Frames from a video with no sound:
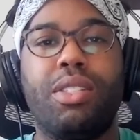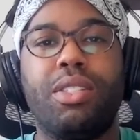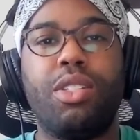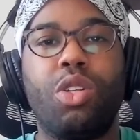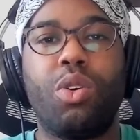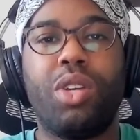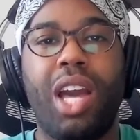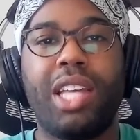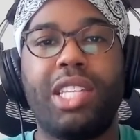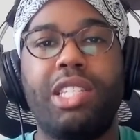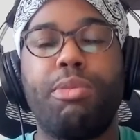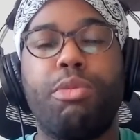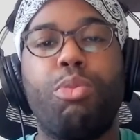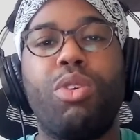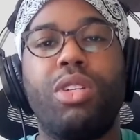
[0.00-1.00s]
you know,
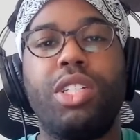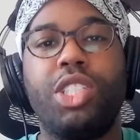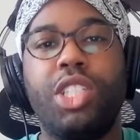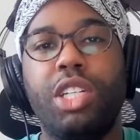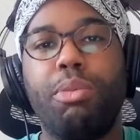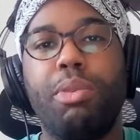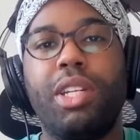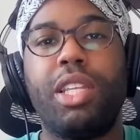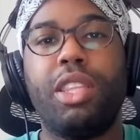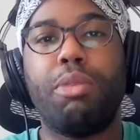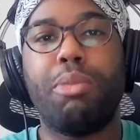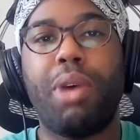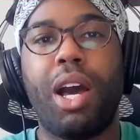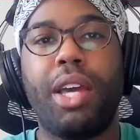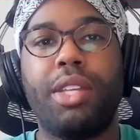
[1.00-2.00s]
concepts more legitimate in the
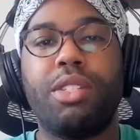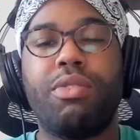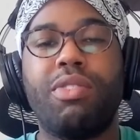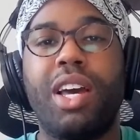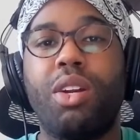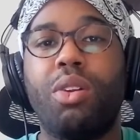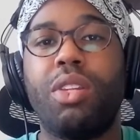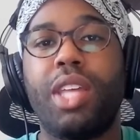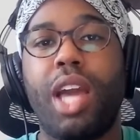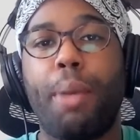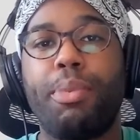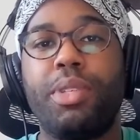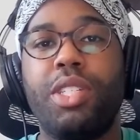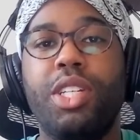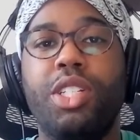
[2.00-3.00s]
minds of not only the
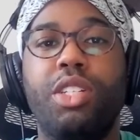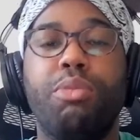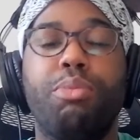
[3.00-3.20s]
opposition,